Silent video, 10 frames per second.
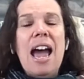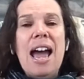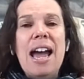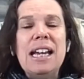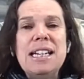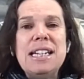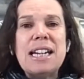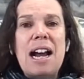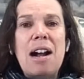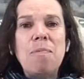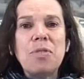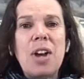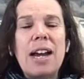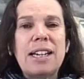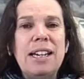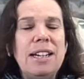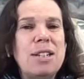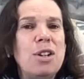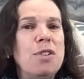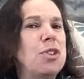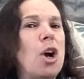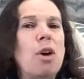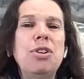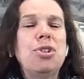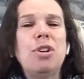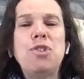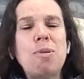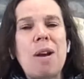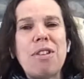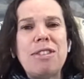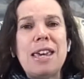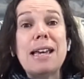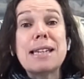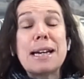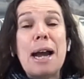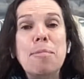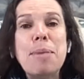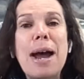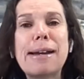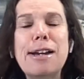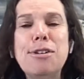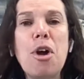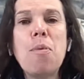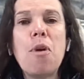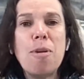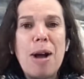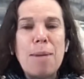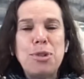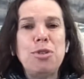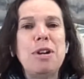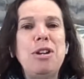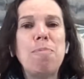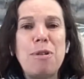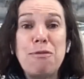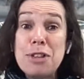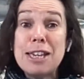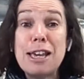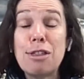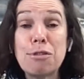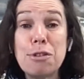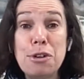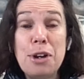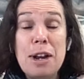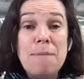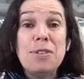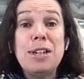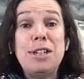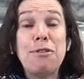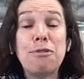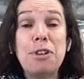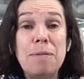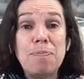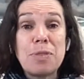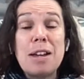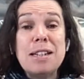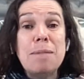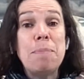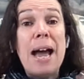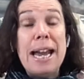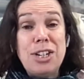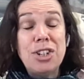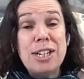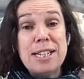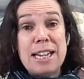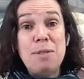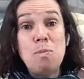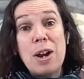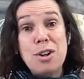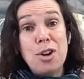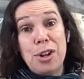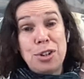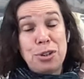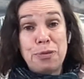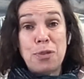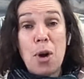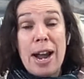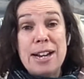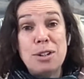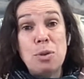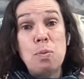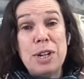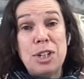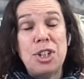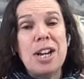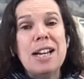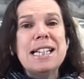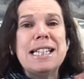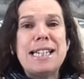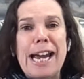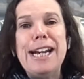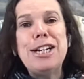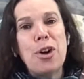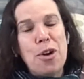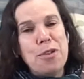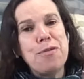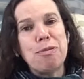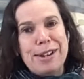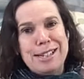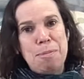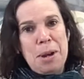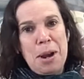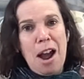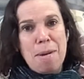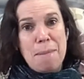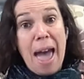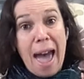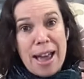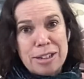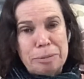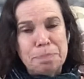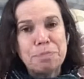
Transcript: And I can sort of go and sort of do other things and come back and know where I'm up to and not be flicking through the different pages in OneNote to find which stage of the recipe I'm at.